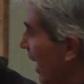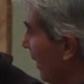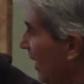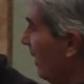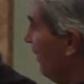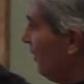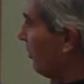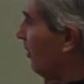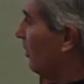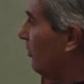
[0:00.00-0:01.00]
And again, these
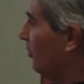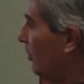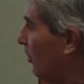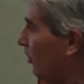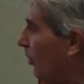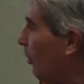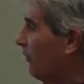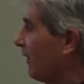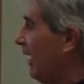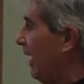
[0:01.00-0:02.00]
are all just,
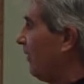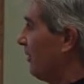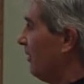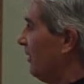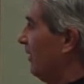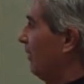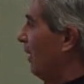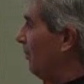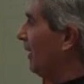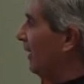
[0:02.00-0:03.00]
over the counter,
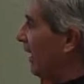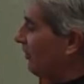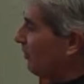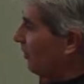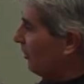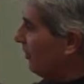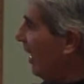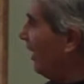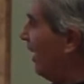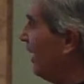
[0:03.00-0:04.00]
public land, so there's
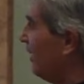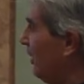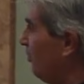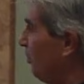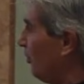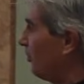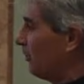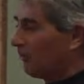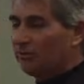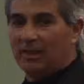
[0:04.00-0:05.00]
not like these bulls
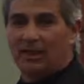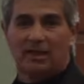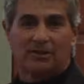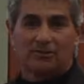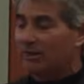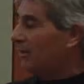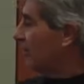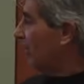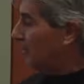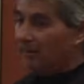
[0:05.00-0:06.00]
don't see any hunters
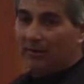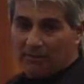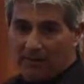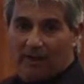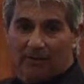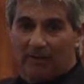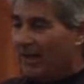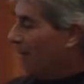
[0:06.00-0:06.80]
either. I mean, they're there.